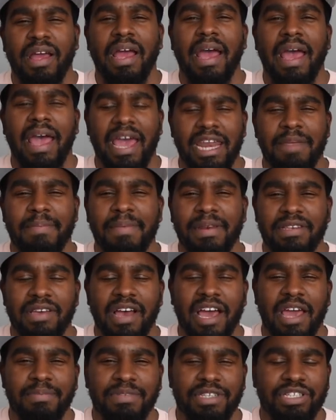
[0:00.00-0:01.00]
I had them in
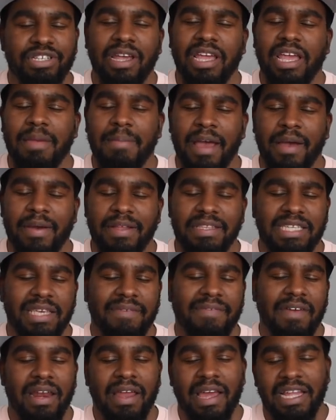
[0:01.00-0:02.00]
time to check them out and see
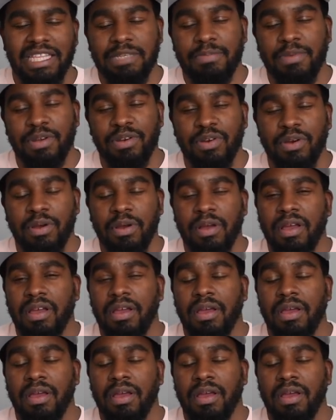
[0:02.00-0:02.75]
if I liked them or not.